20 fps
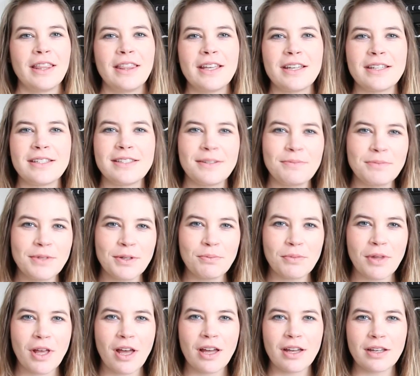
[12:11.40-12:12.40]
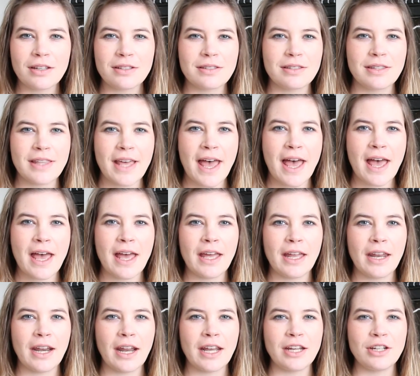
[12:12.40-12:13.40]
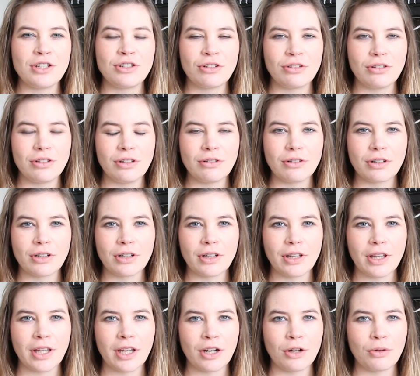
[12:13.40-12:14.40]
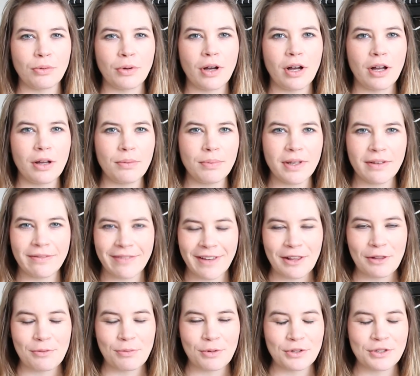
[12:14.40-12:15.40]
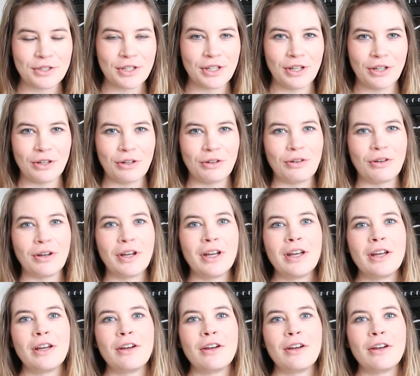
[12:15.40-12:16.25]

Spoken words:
The symptom logs that I showed you earlier will all be available to you